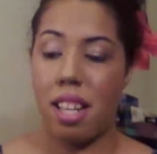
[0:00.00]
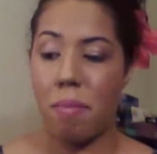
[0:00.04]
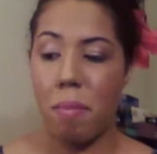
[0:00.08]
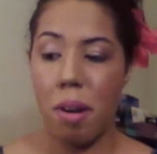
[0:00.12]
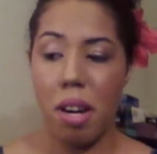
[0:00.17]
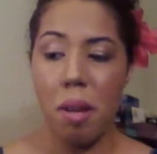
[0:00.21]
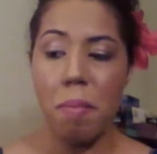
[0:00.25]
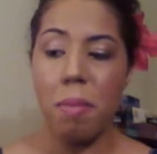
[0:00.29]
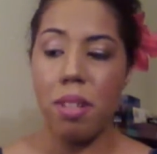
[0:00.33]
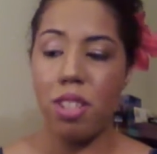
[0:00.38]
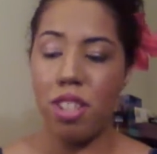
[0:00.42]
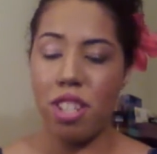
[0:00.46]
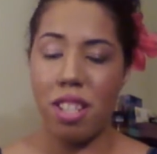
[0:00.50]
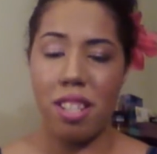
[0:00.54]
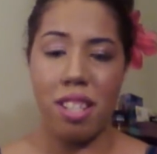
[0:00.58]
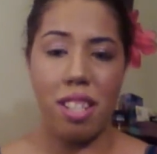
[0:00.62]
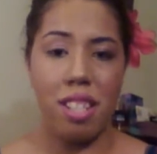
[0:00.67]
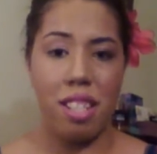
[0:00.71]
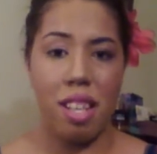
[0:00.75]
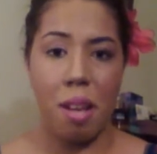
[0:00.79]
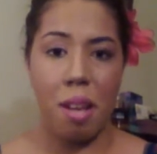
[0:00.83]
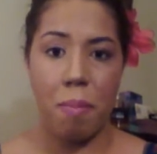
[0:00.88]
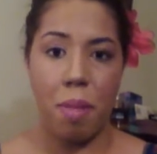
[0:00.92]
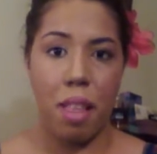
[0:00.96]
It pretty much does the
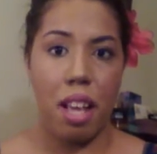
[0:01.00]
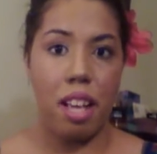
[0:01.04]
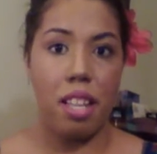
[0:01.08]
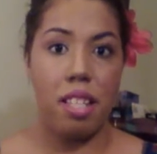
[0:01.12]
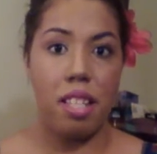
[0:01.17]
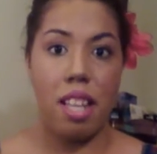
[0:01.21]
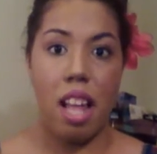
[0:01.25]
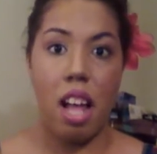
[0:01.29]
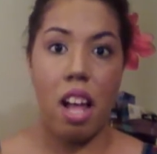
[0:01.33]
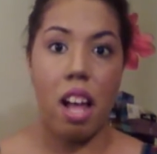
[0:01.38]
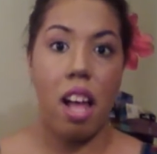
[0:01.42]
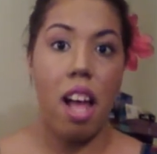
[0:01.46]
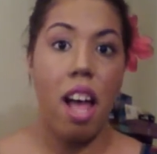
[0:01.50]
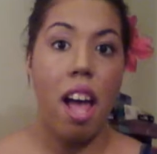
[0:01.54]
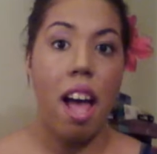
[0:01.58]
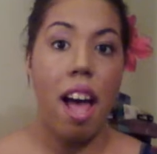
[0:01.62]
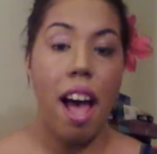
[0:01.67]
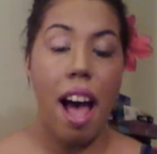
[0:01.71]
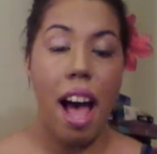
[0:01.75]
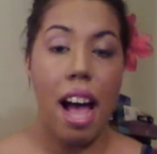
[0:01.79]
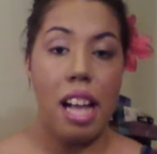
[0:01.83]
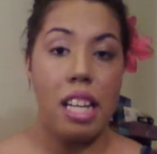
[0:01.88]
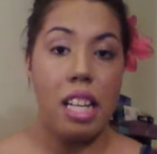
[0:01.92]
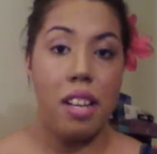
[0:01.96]
same thing as the
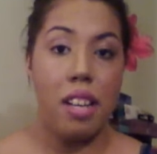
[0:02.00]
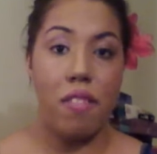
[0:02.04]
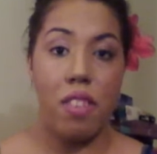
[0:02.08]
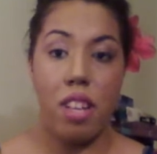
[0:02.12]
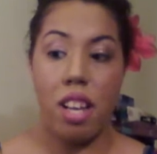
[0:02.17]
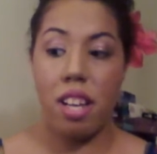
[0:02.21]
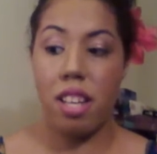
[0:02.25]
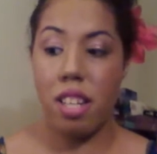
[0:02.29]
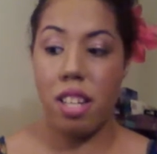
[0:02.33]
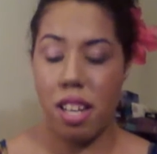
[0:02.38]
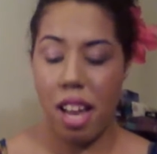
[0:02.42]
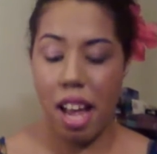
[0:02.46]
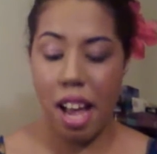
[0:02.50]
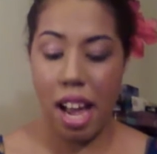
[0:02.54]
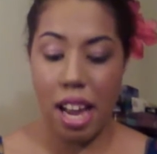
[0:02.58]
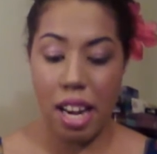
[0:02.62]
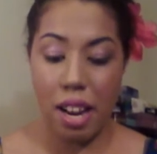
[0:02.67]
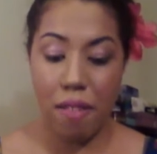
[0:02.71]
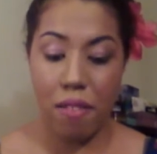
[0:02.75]
High